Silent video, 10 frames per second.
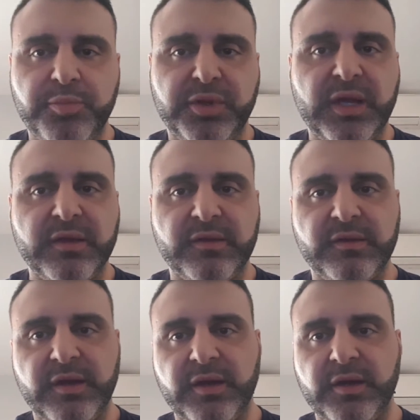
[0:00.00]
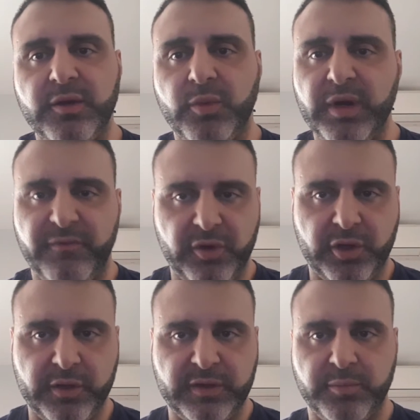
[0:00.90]
plus whatever it
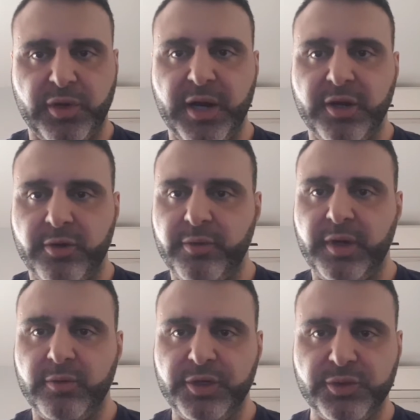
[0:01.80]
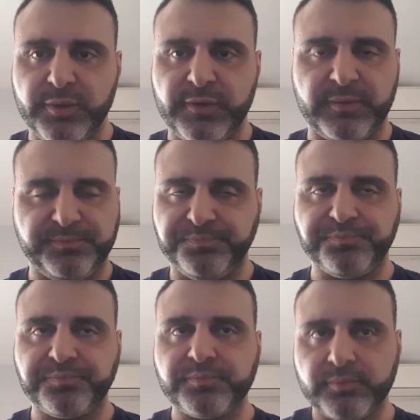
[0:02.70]
cost to break her in, which was,
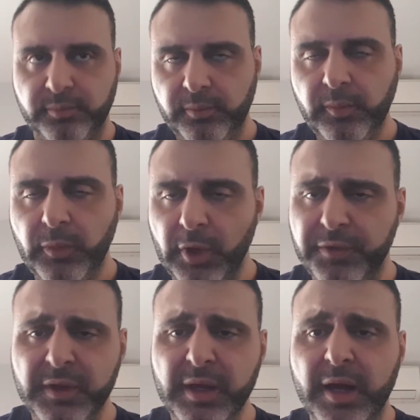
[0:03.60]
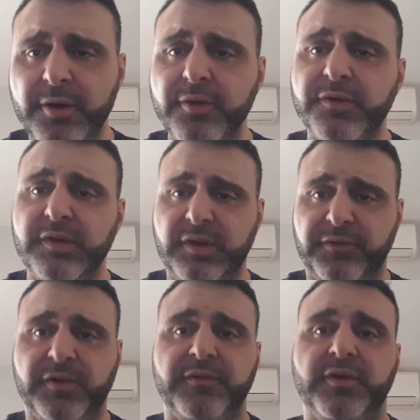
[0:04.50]
I think,
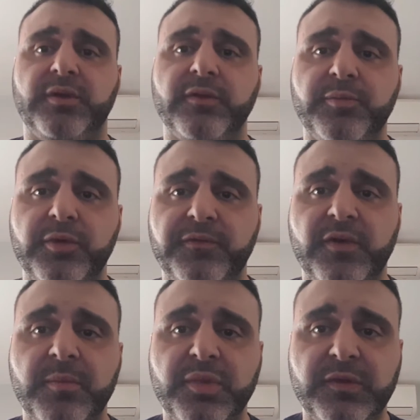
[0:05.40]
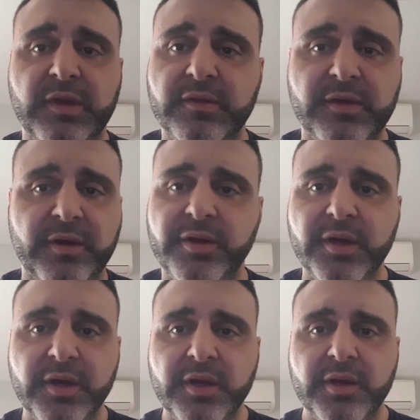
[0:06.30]
$165 per 5%. So
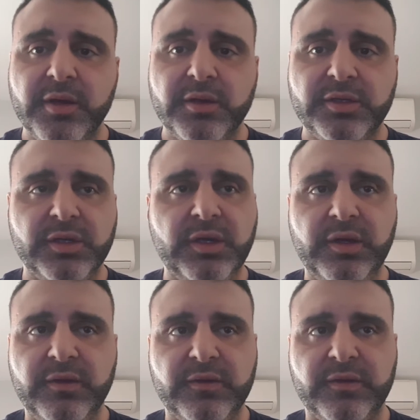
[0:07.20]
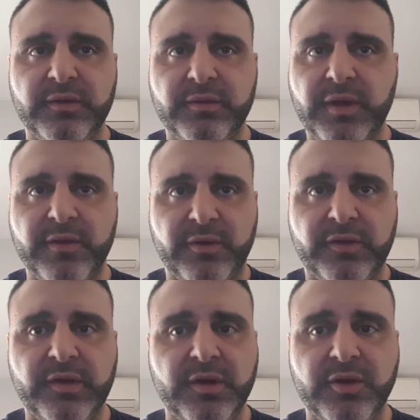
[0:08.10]
she is, as I
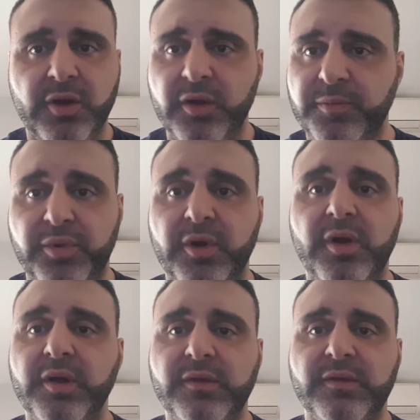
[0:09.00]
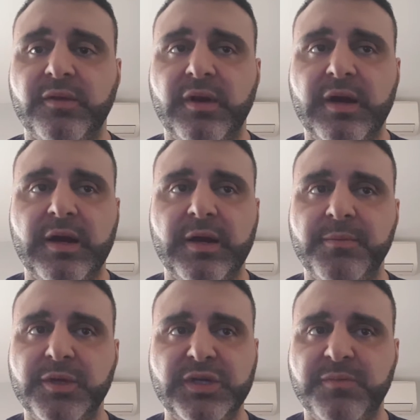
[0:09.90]
said, cost price,
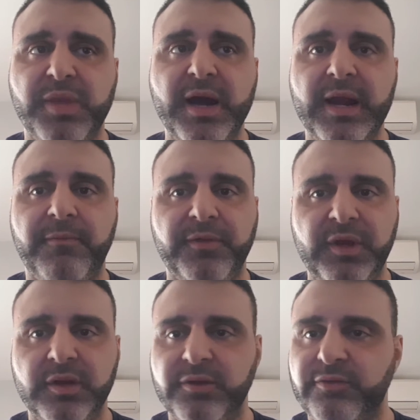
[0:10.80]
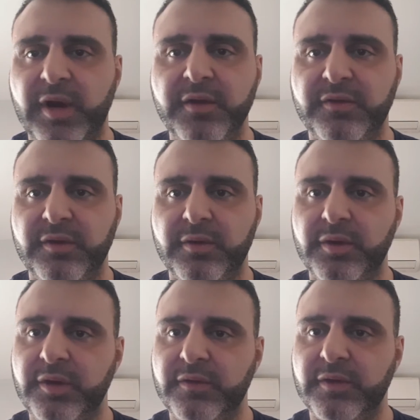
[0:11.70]
and she's paid up for the English Race
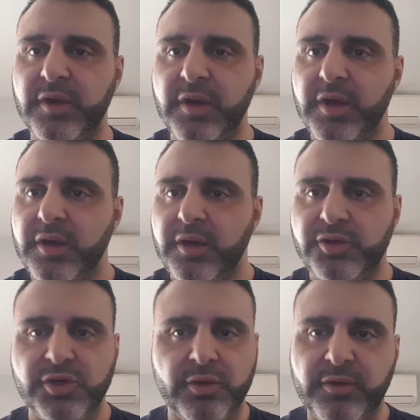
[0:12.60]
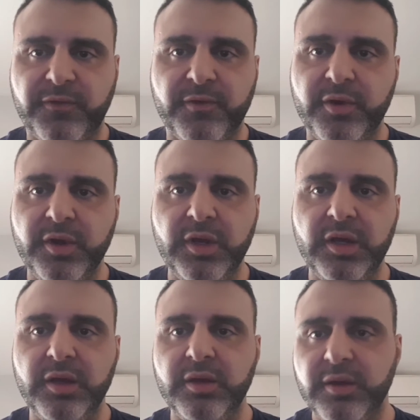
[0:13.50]
Series, insurance for a
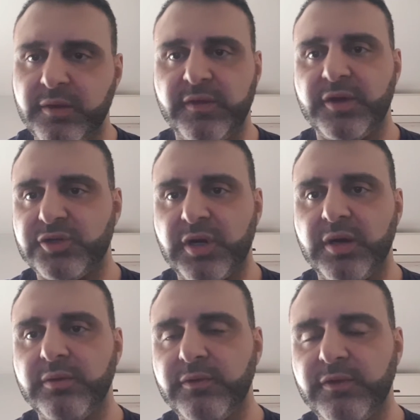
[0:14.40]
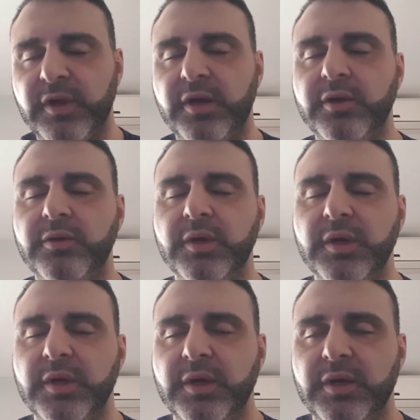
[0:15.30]
year, etc. So
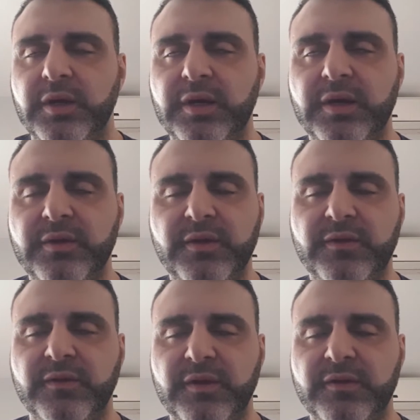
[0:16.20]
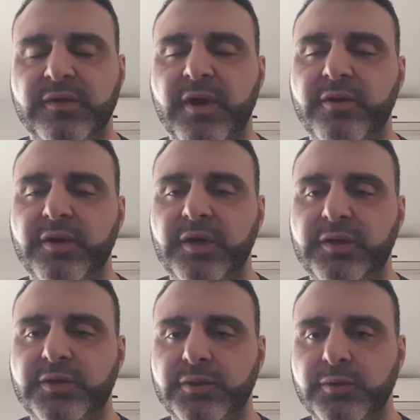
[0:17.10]
there's no
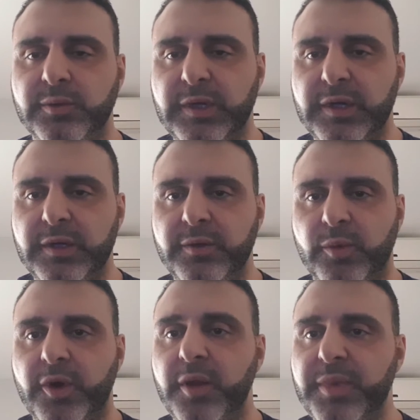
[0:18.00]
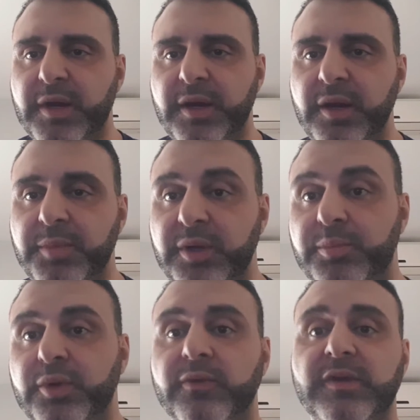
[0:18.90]
need to worry about any
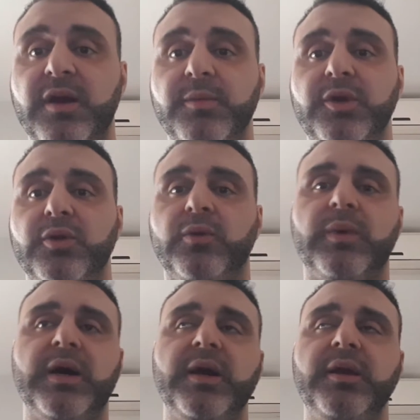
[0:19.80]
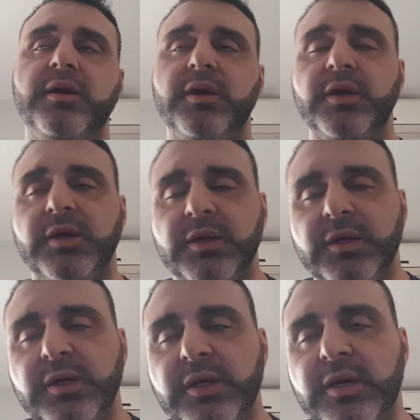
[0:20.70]
big bills coming your way.
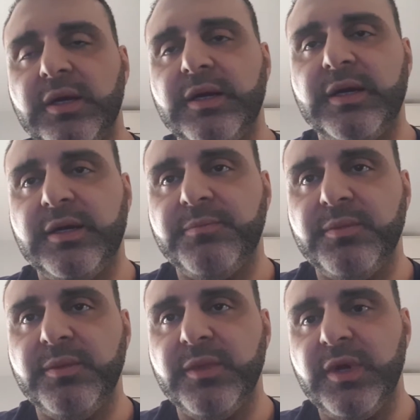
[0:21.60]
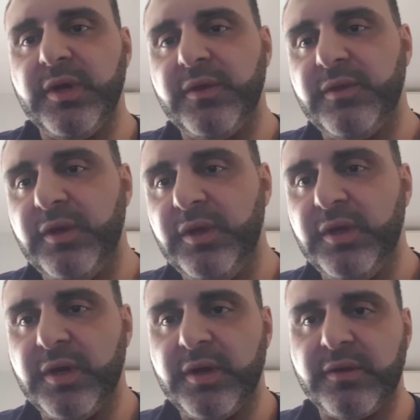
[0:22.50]

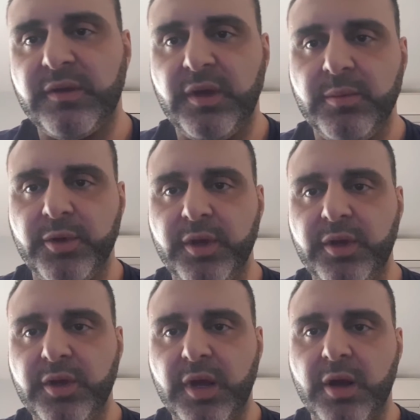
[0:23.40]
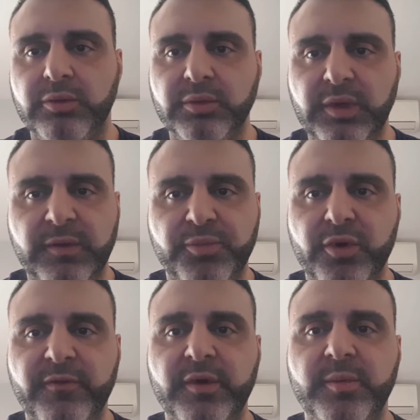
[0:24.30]
The Sebring Colt is
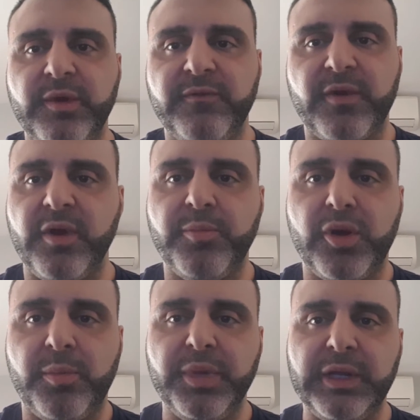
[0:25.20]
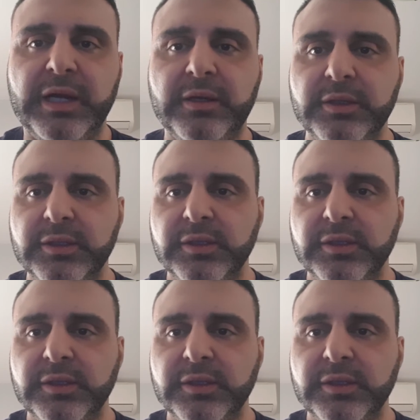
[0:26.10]
proven to be very popular.